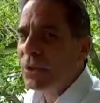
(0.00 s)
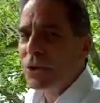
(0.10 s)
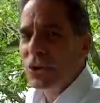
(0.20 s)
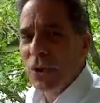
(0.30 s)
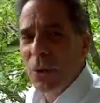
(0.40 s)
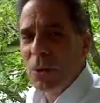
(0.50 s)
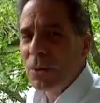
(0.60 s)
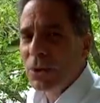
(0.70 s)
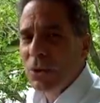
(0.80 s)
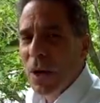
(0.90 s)

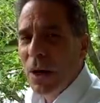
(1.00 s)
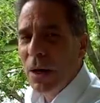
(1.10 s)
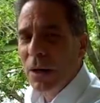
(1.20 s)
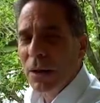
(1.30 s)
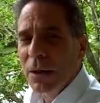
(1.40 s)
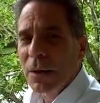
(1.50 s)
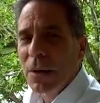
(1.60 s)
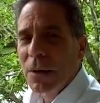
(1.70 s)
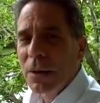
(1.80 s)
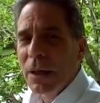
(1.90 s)
so strong
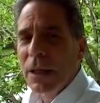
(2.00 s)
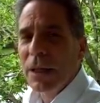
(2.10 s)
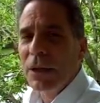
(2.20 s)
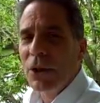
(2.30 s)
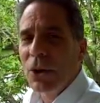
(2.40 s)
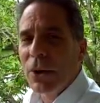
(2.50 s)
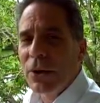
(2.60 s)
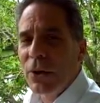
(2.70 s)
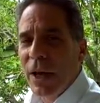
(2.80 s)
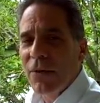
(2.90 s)
in your
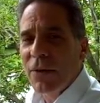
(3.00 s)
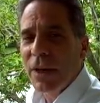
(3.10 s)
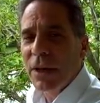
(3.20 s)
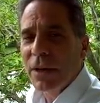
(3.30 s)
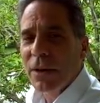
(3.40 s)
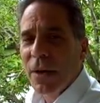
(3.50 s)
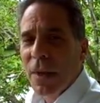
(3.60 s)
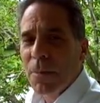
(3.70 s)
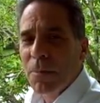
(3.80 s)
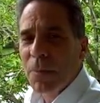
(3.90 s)

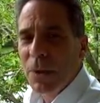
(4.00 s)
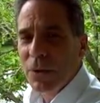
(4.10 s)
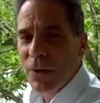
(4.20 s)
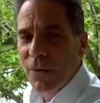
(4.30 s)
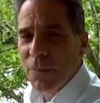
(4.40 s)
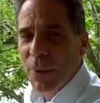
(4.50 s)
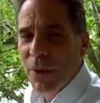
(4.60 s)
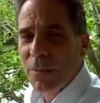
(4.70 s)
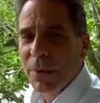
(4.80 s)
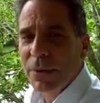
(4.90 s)
definiteness of
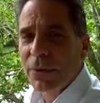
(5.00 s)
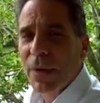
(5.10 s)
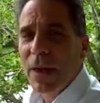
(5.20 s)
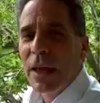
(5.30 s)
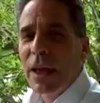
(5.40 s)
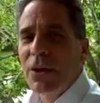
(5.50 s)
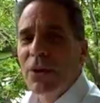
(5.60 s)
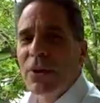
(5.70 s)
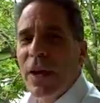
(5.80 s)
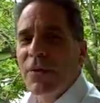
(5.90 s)
purpose, in
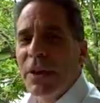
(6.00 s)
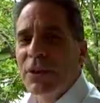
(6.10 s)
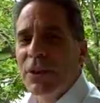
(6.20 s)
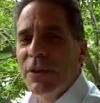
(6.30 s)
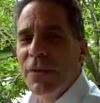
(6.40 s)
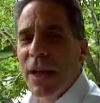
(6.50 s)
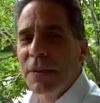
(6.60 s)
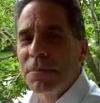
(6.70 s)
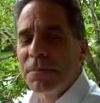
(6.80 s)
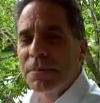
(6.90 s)
your definite chief
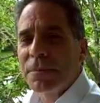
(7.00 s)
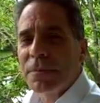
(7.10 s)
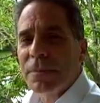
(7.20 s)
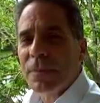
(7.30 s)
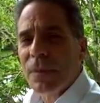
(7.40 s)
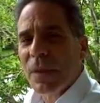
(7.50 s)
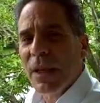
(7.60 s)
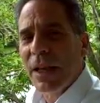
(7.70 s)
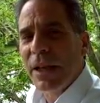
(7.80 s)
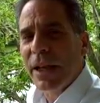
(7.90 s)
aim
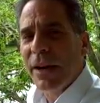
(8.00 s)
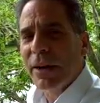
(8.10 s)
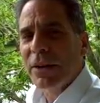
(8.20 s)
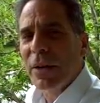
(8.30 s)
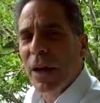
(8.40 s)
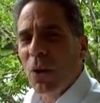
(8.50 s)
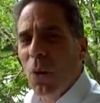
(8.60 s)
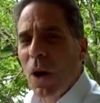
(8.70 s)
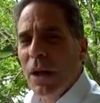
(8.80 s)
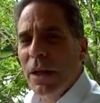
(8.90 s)
in the character and
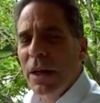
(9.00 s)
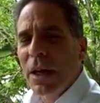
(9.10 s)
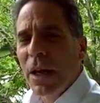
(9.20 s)
quality